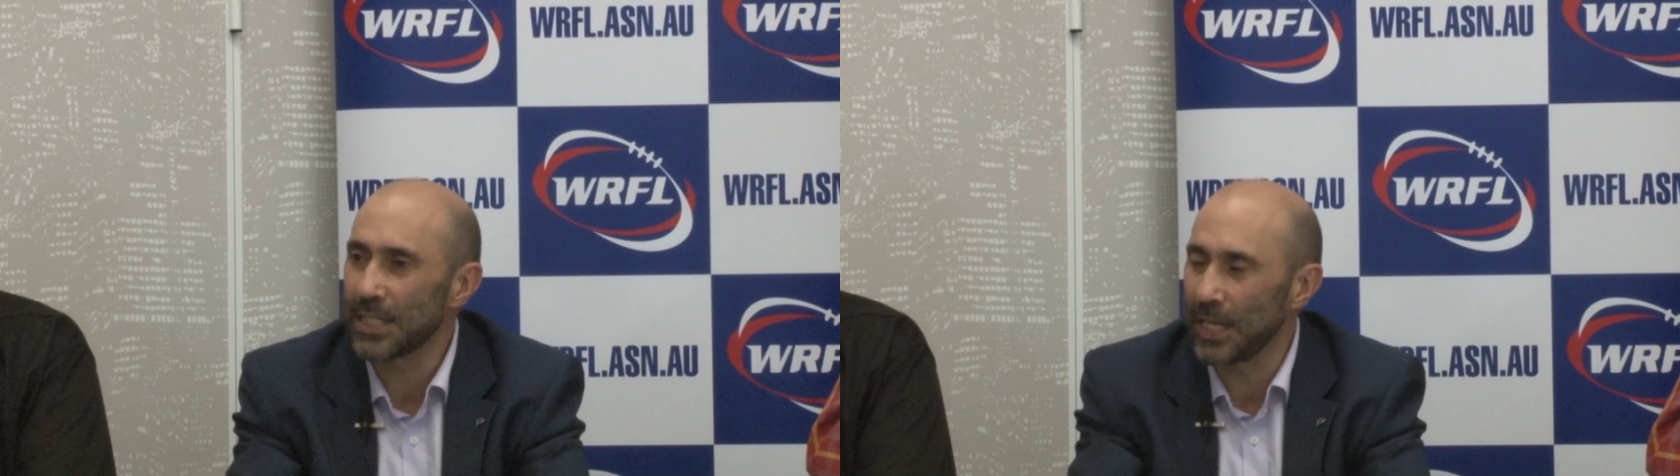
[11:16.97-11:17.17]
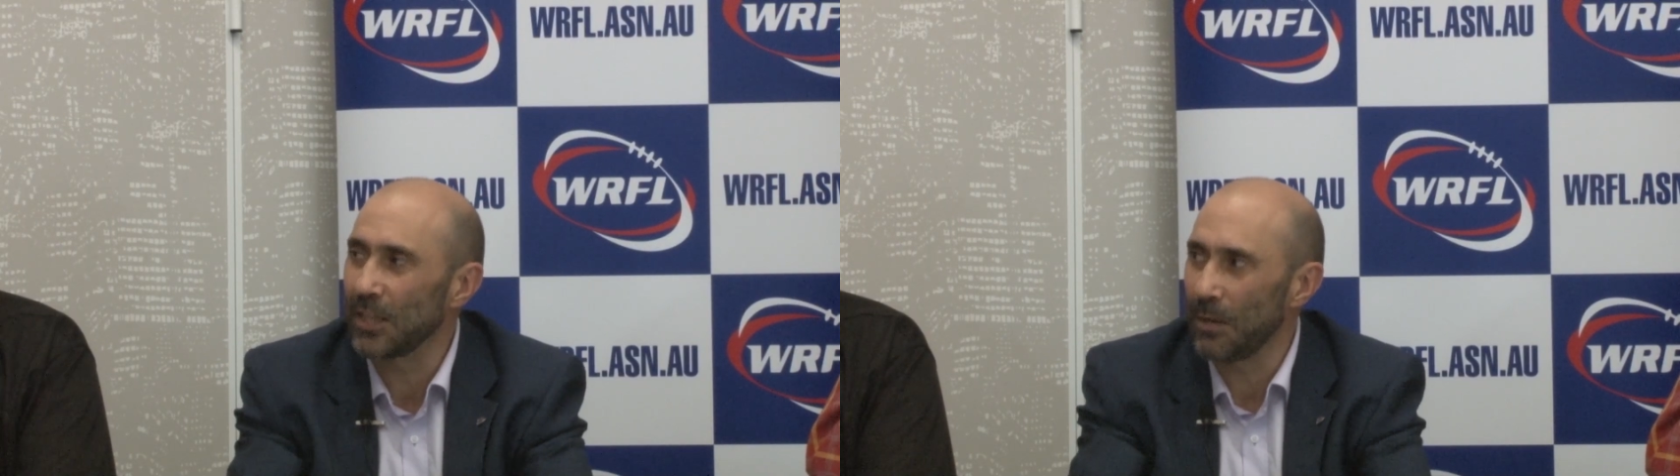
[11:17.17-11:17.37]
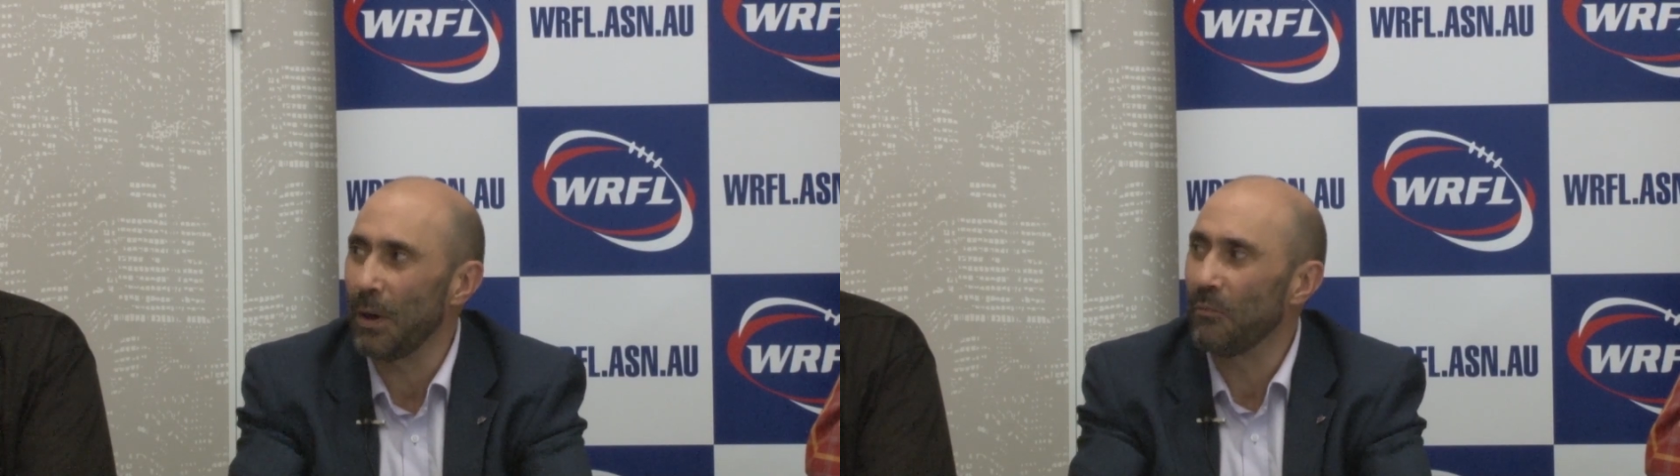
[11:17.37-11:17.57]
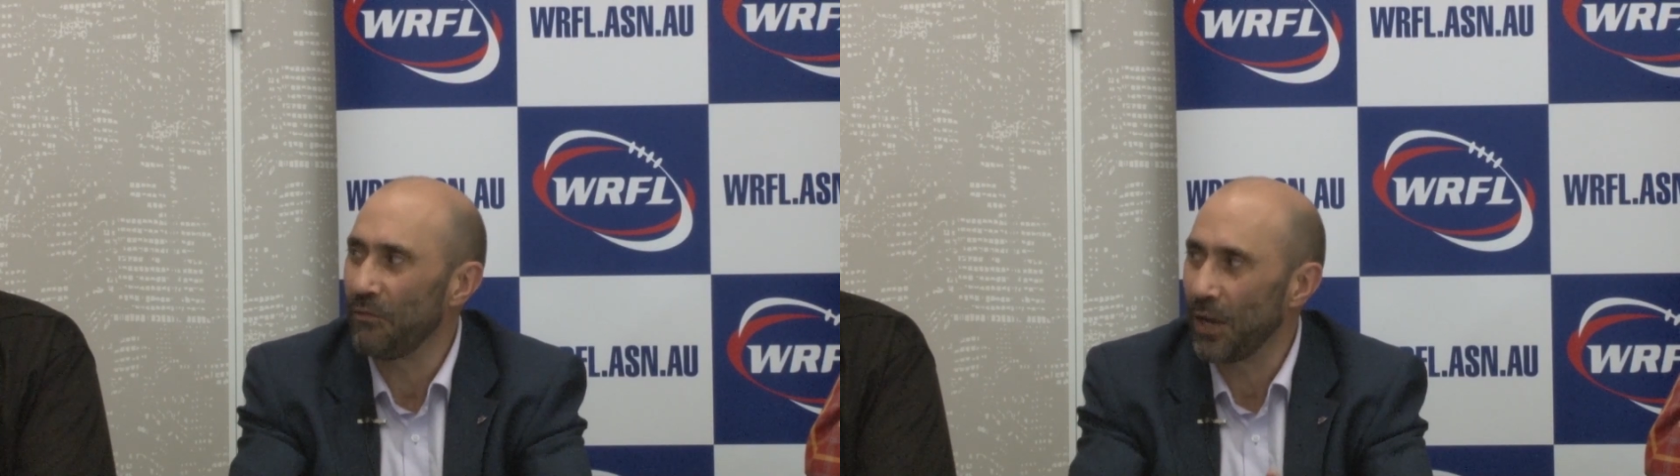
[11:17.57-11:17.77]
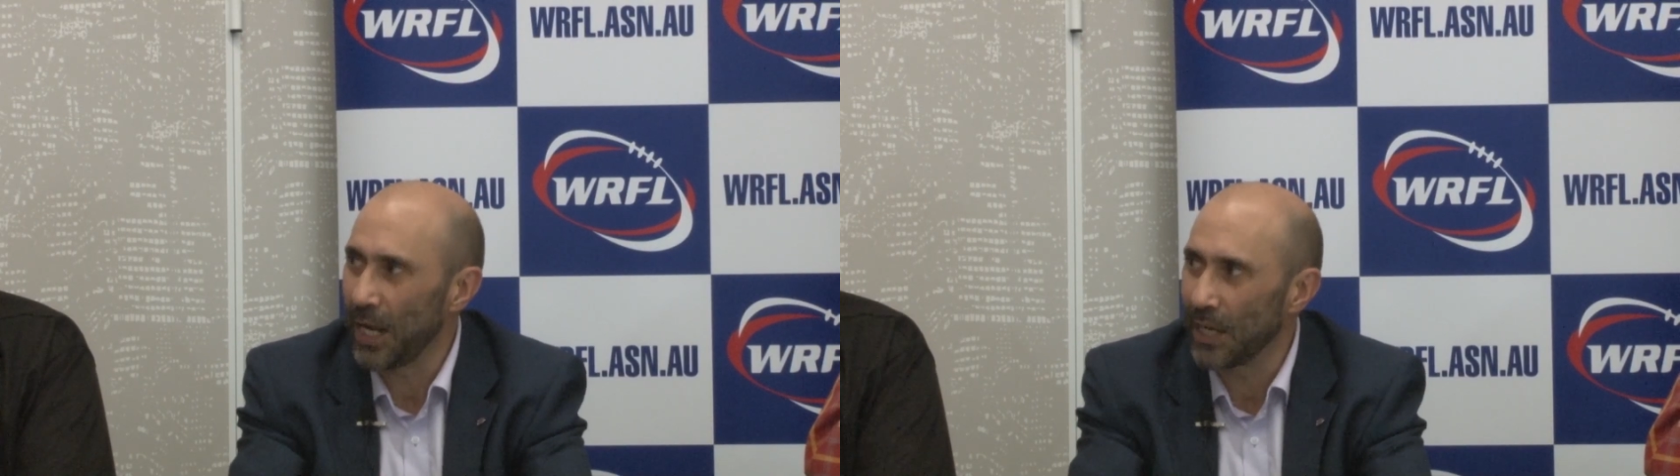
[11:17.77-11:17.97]
set them
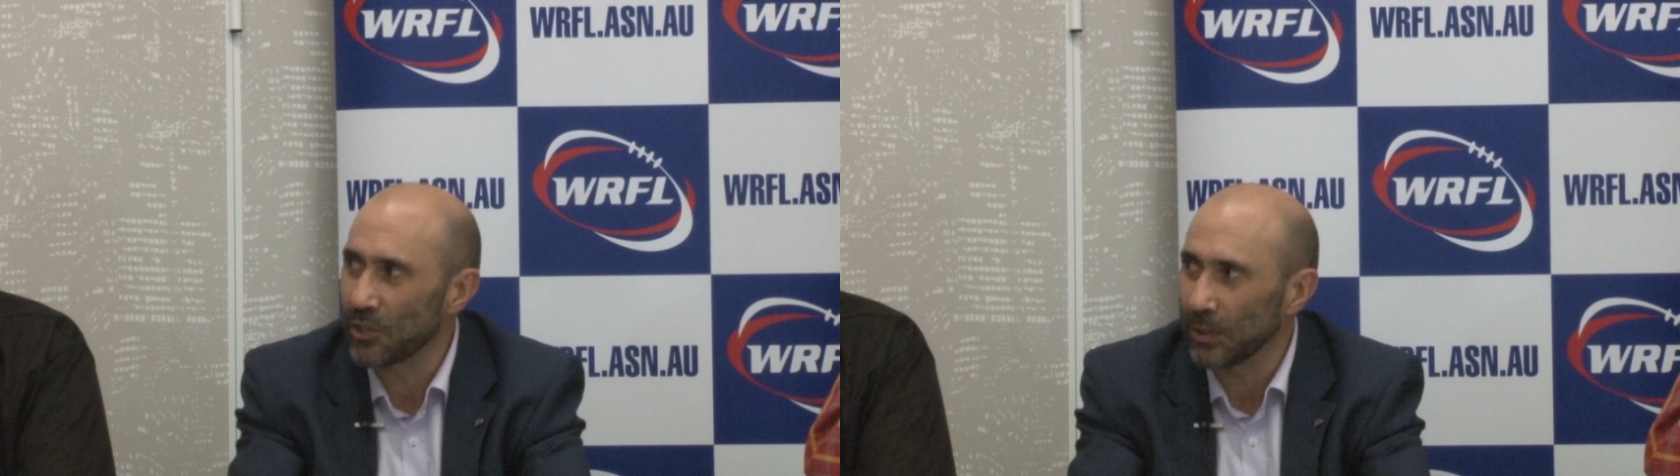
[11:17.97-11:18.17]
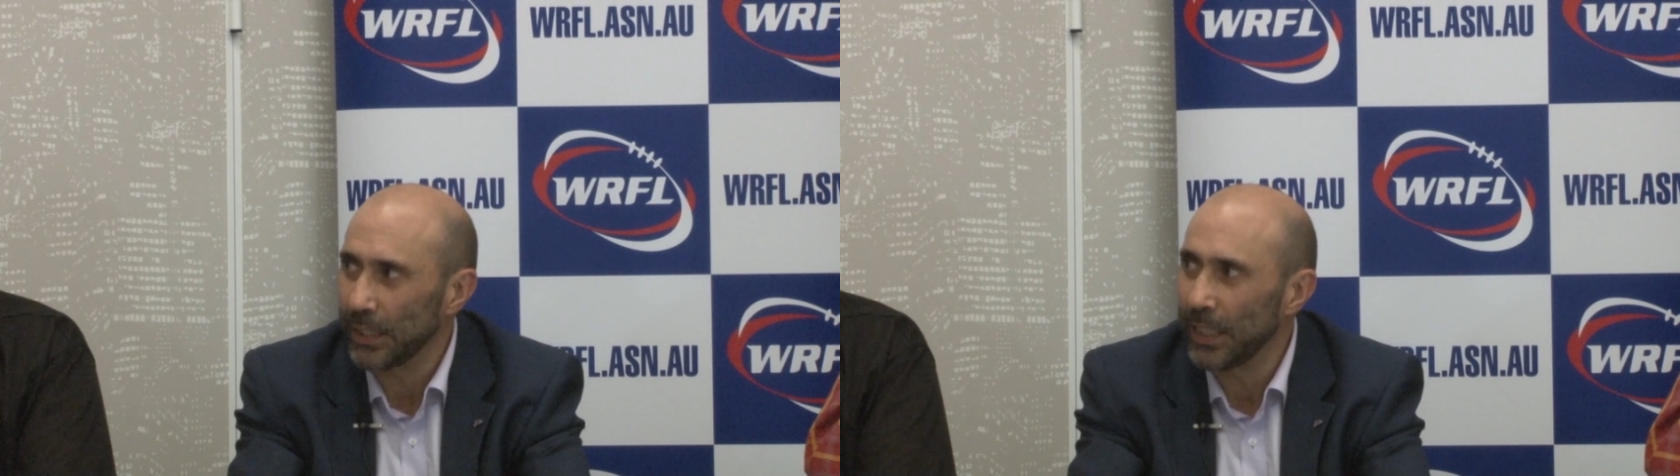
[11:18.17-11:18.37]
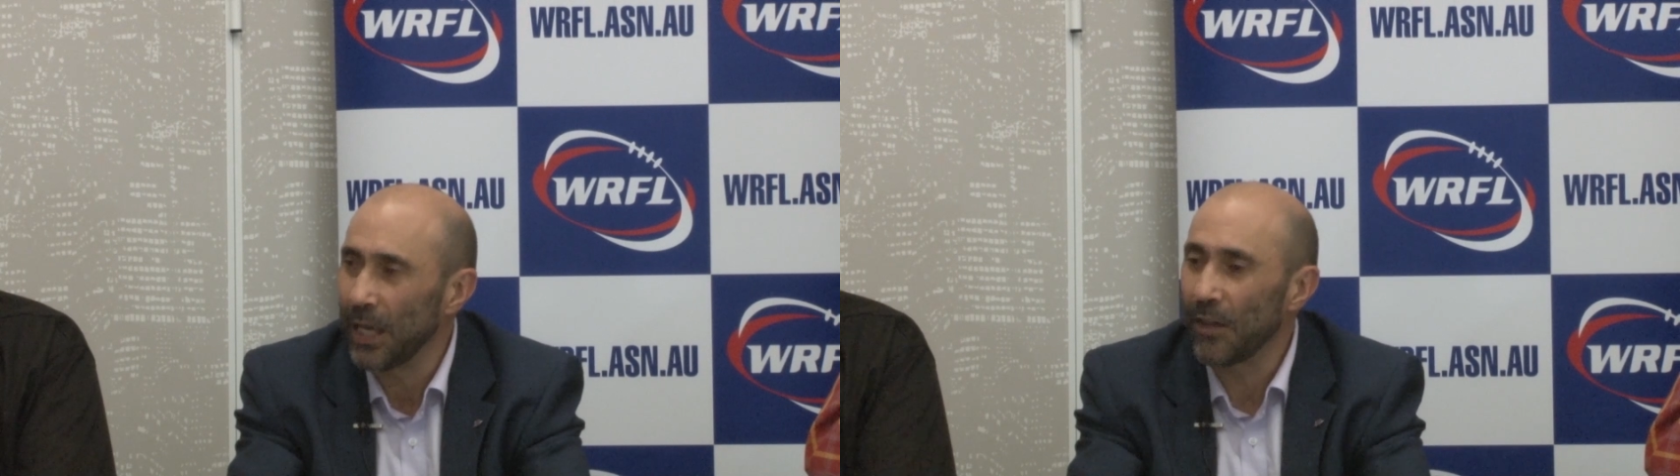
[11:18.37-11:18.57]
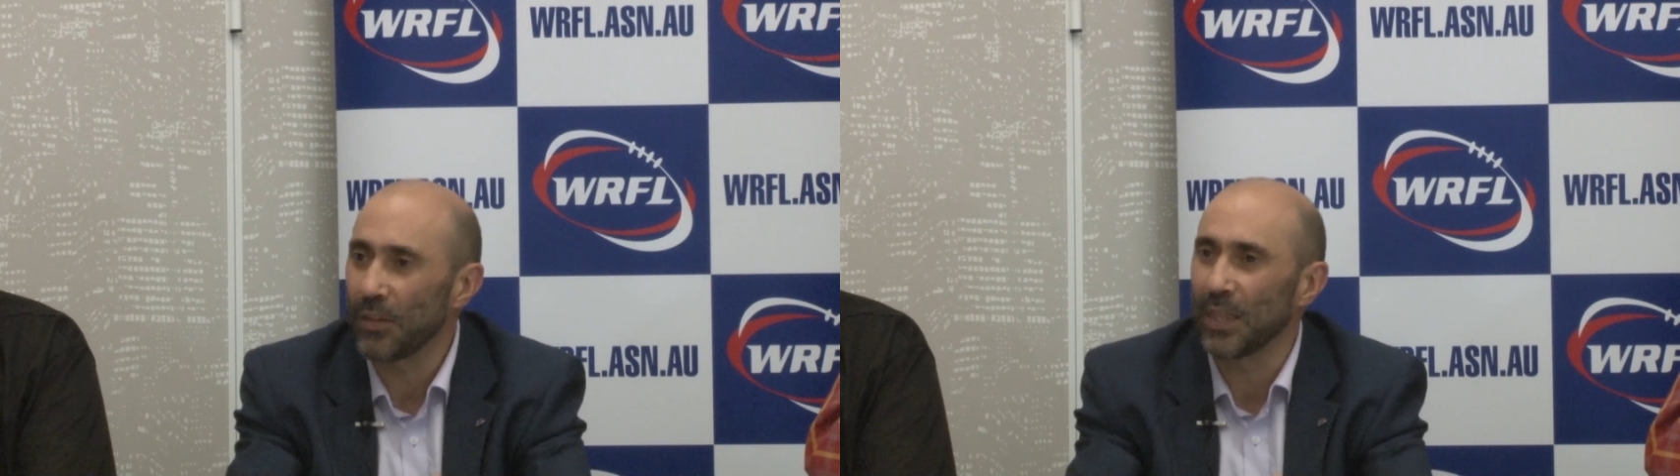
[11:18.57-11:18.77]
up financially